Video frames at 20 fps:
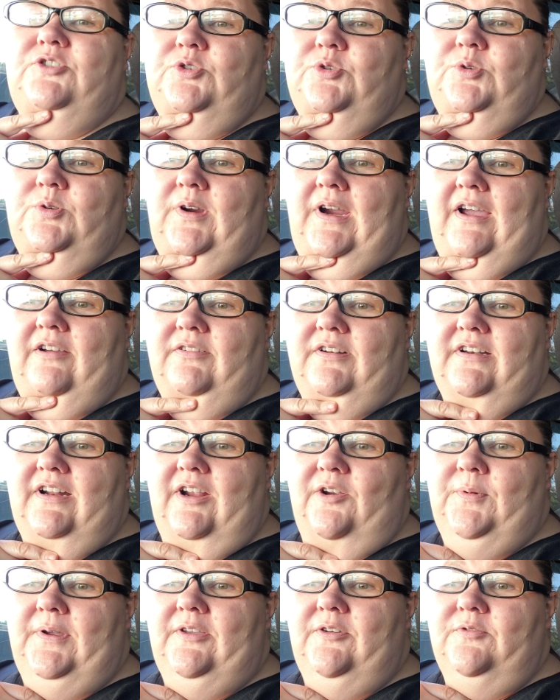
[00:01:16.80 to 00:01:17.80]
too crowded,
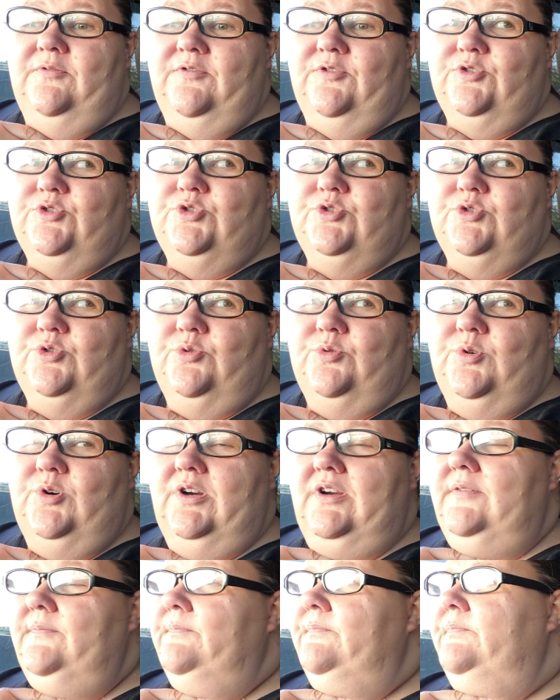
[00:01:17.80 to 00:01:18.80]
I will for
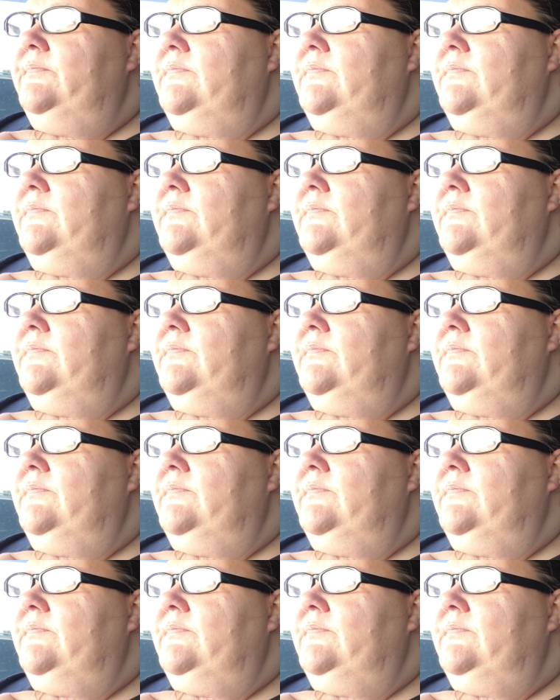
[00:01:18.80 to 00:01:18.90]
sure.